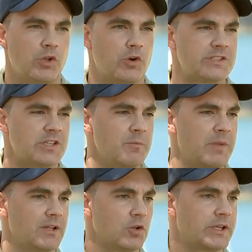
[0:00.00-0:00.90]
We'll also
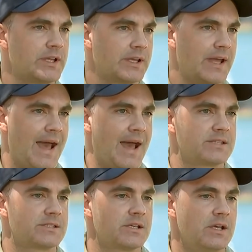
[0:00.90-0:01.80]
be looking
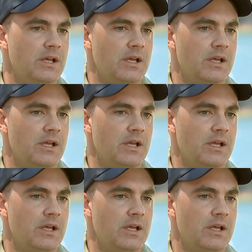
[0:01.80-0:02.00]
at